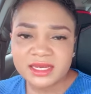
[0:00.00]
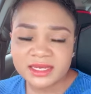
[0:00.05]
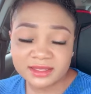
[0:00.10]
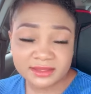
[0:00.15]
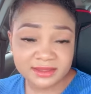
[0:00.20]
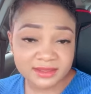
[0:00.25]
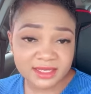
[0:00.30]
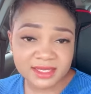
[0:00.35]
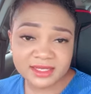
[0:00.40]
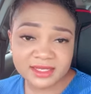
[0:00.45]
they
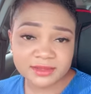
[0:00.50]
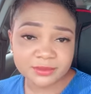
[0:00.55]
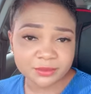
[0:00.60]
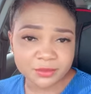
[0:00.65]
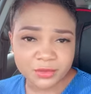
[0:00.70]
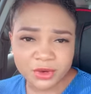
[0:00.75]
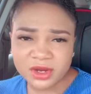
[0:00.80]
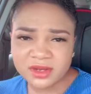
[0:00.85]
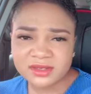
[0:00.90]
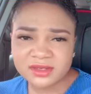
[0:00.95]
see his
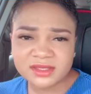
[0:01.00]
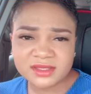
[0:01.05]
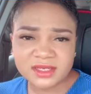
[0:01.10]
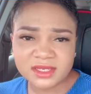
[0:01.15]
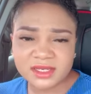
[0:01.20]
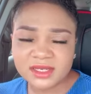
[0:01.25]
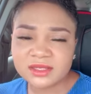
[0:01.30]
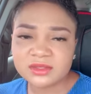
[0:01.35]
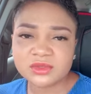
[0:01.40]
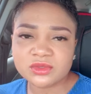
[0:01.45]

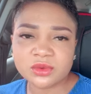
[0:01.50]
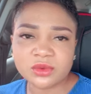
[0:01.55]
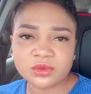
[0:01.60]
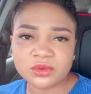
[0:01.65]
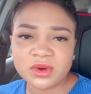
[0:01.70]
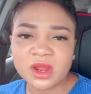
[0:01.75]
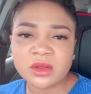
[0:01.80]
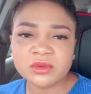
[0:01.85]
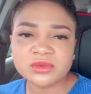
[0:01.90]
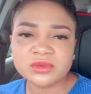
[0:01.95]
mercy that
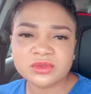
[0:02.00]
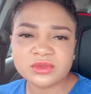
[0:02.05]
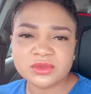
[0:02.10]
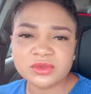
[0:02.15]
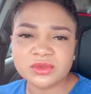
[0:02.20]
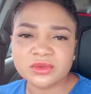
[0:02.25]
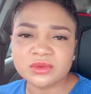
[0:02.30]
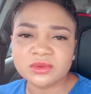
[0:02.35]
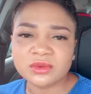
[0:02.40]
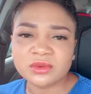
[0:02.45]

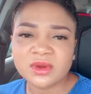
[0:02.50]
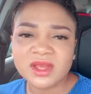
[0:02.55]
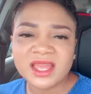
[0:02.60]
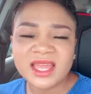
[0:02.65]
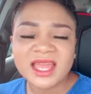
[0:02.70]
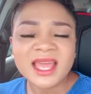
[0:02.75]
surrounds you,